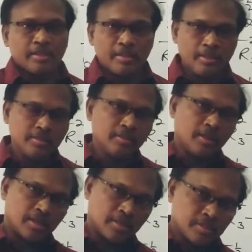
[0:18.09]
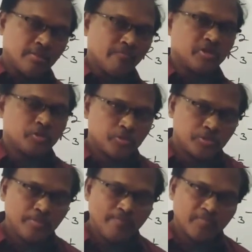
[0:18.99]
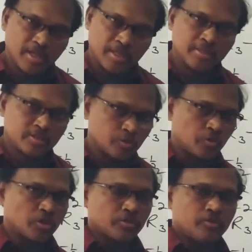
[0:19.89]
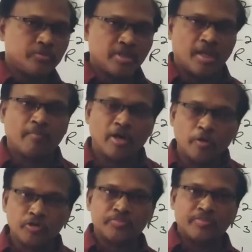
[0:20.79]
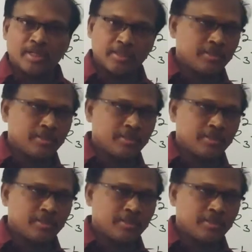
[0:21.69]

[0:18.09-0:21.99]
In the earlier video, I told you about my